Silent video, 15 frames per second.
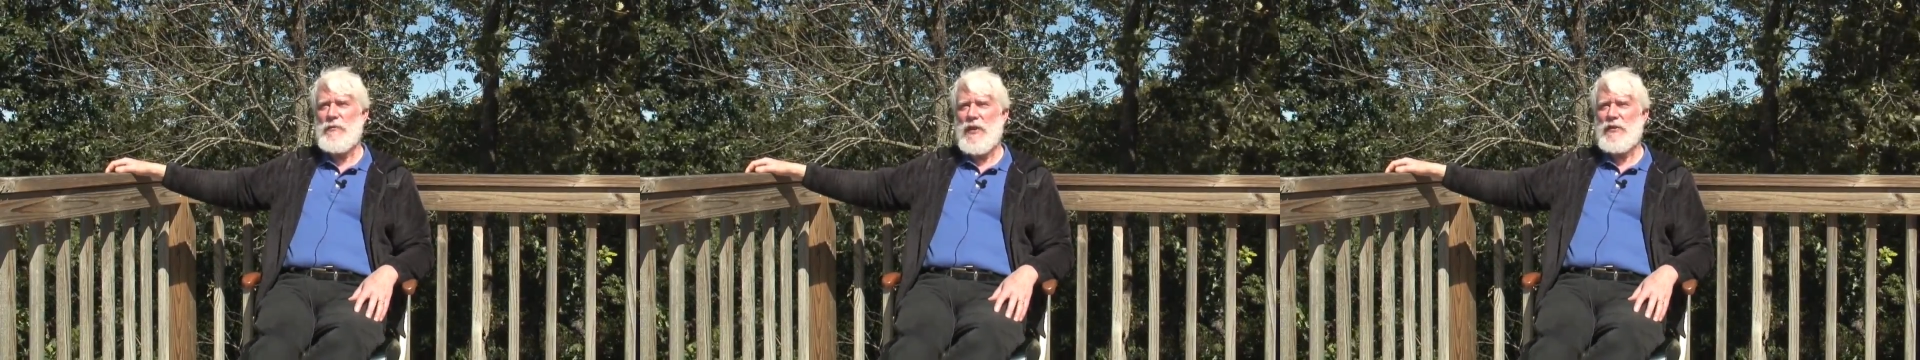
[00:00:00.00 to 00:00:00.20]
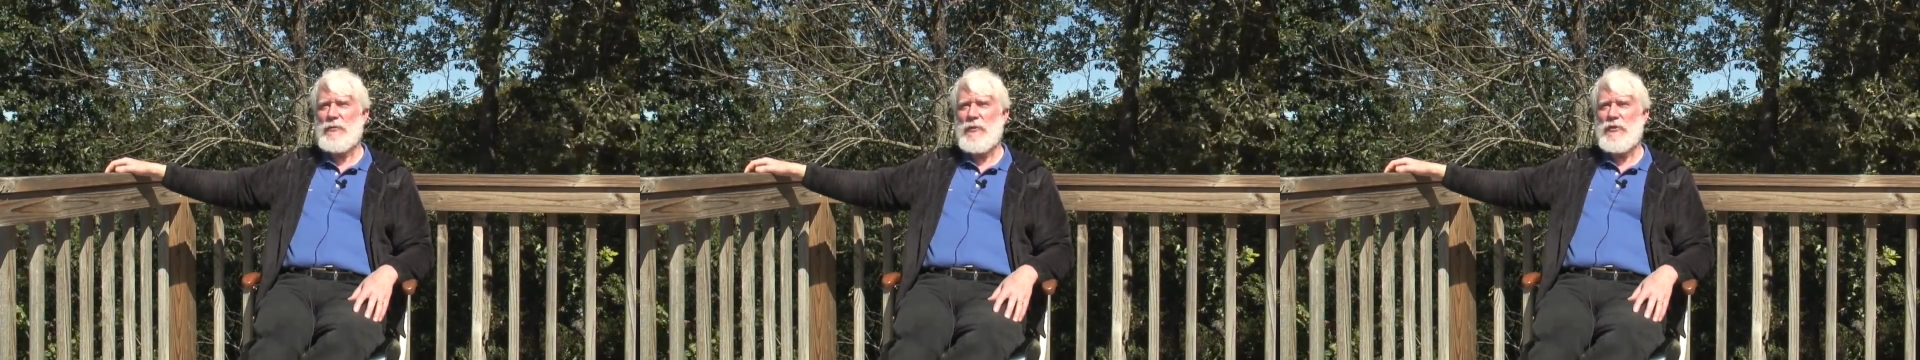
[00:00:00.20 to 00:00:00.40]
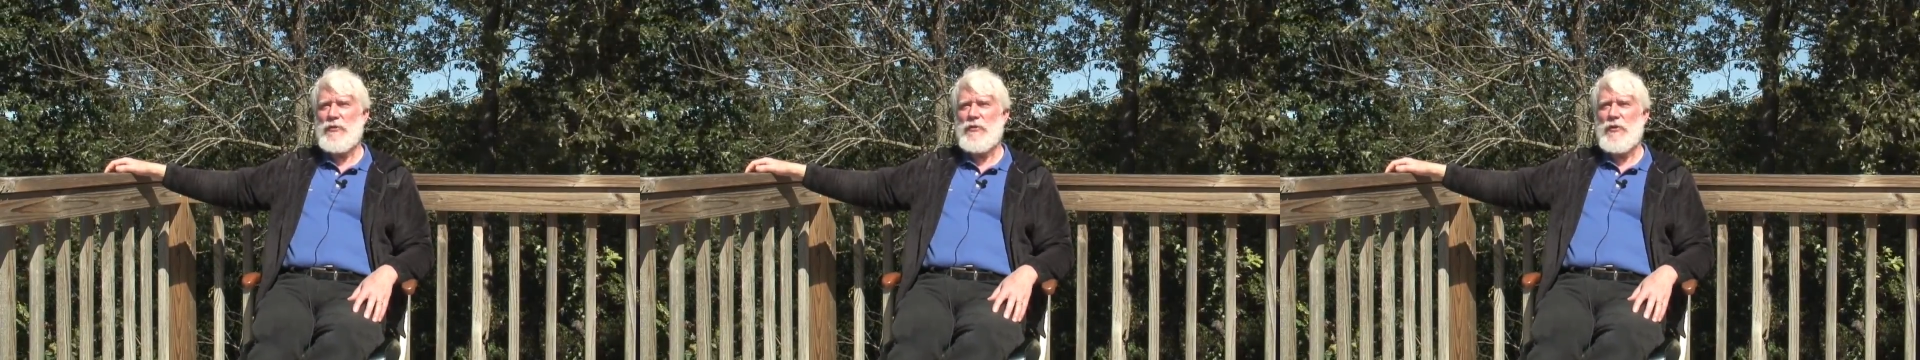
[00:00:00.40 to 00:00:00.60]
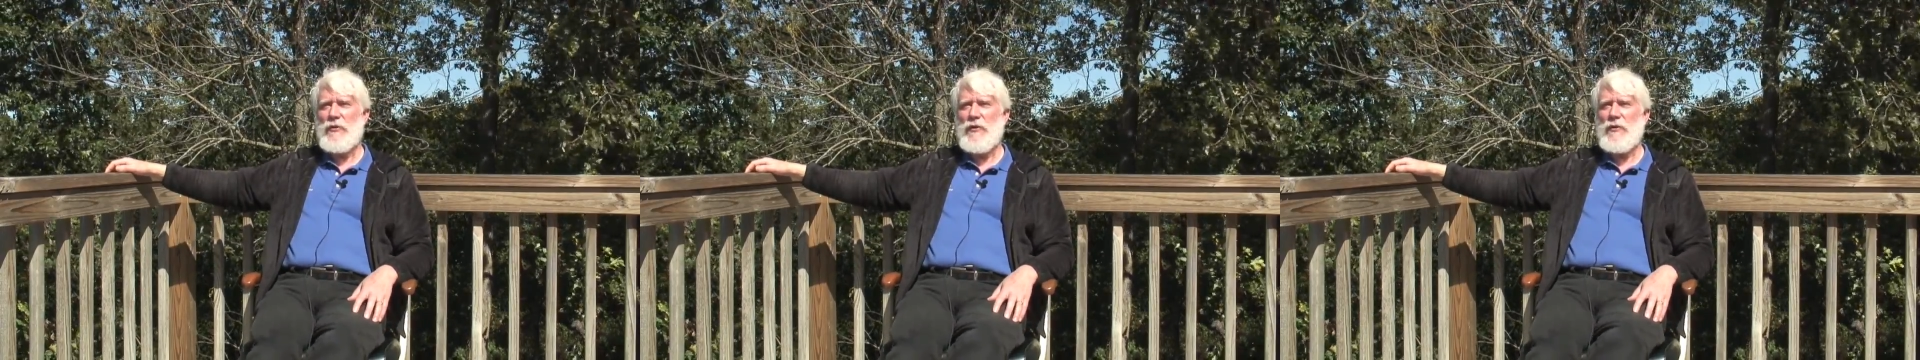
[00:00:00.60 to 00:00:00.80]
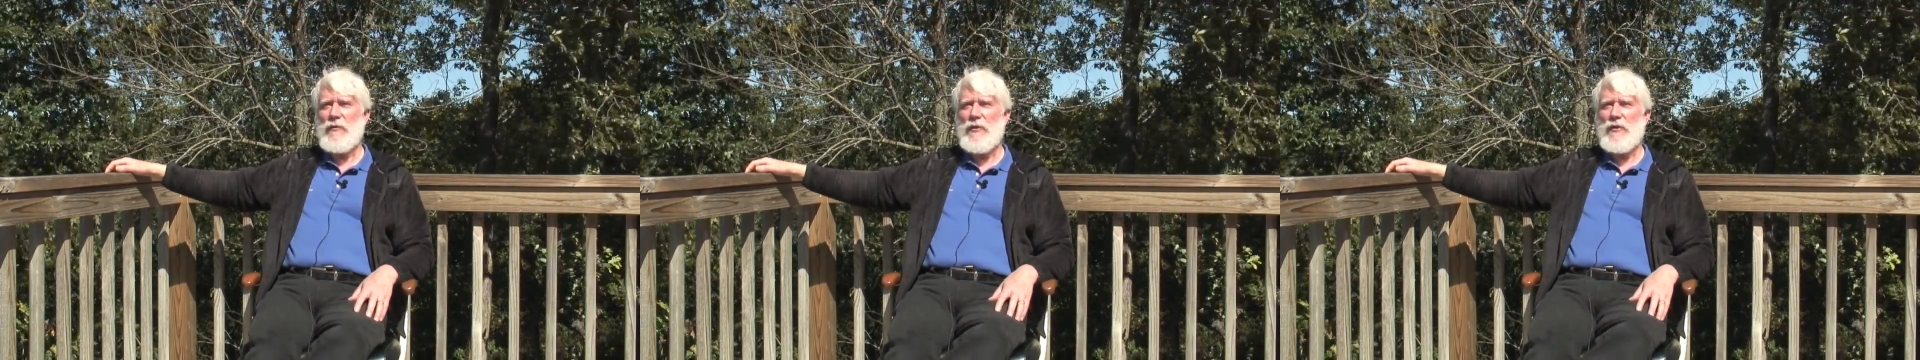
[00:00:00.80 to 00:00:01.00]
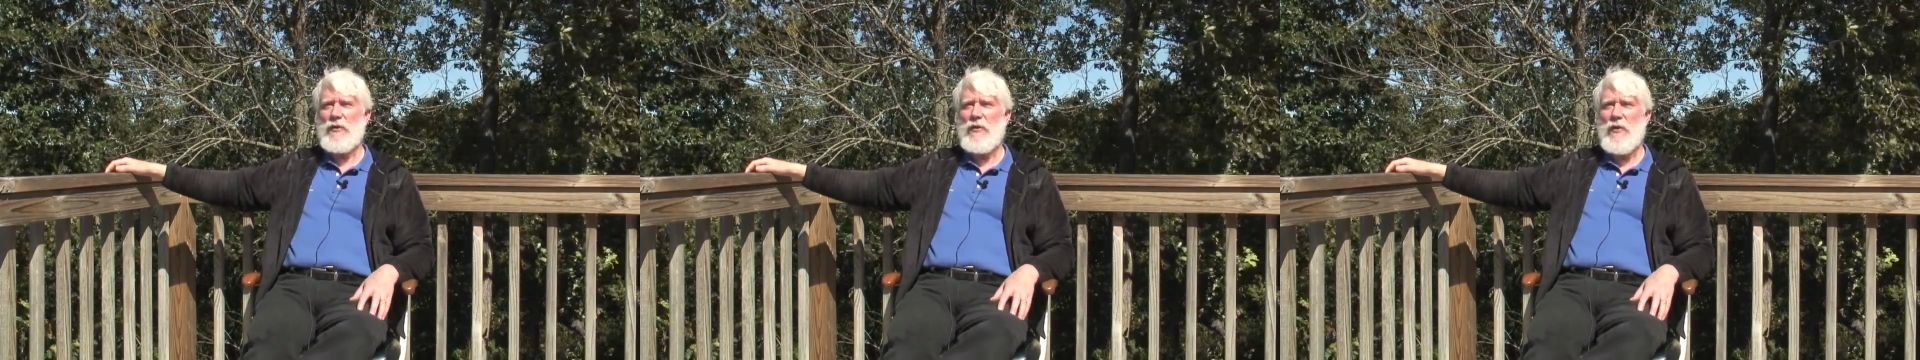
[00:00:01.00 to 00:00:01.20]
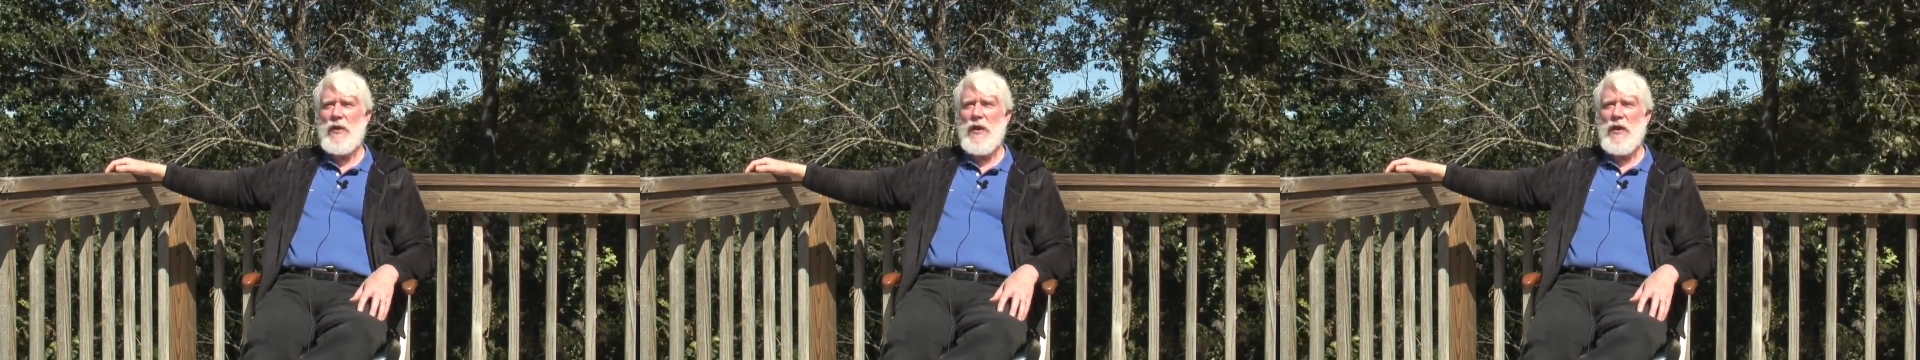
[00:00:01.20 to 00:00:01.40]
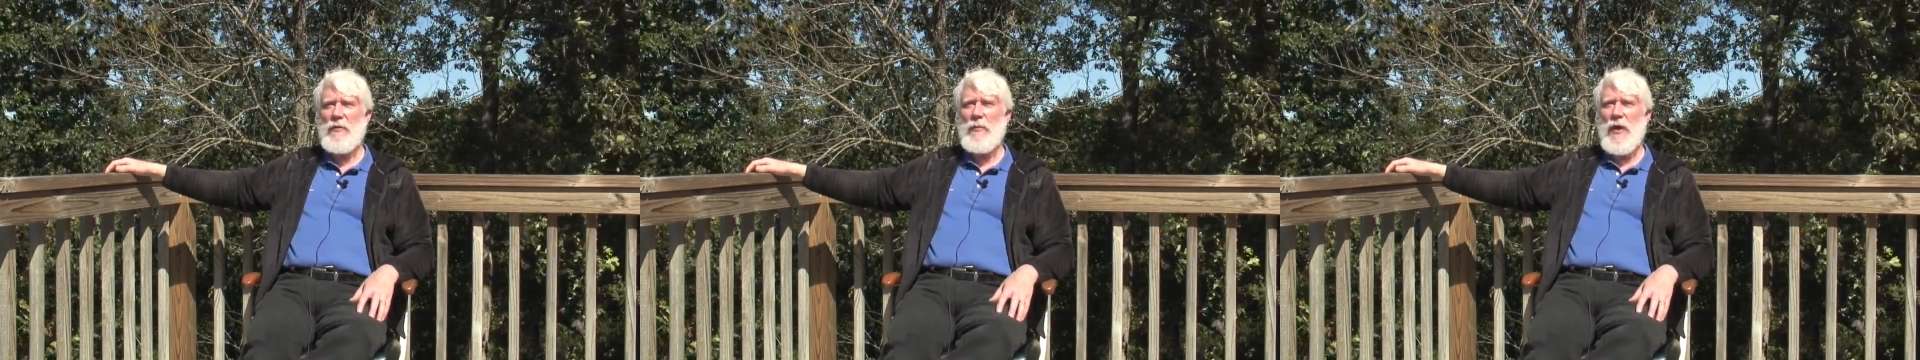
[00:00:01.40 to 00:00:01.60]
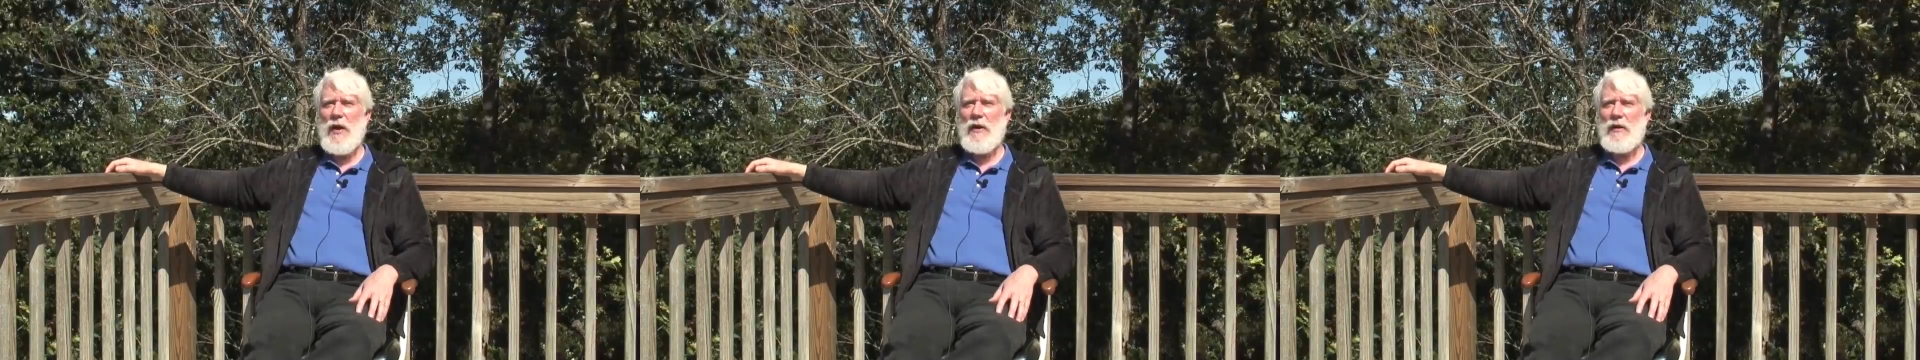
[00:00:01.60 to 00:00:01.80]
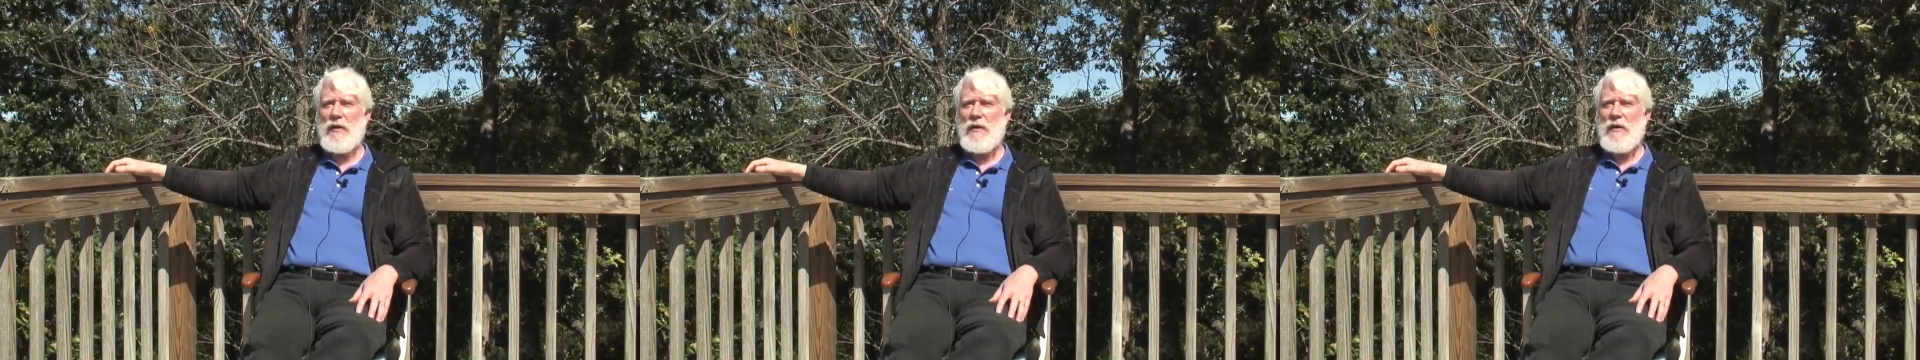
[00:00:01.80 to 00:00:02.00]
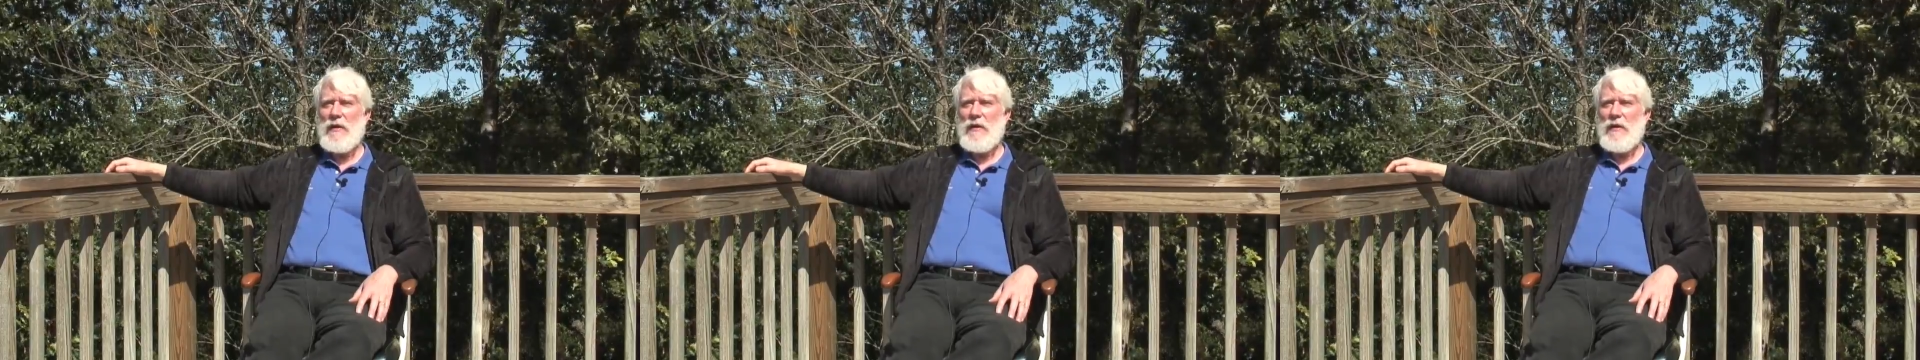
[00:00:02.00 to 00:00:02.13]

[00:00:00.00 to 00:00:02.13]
That's what you're doing when you're going out of body.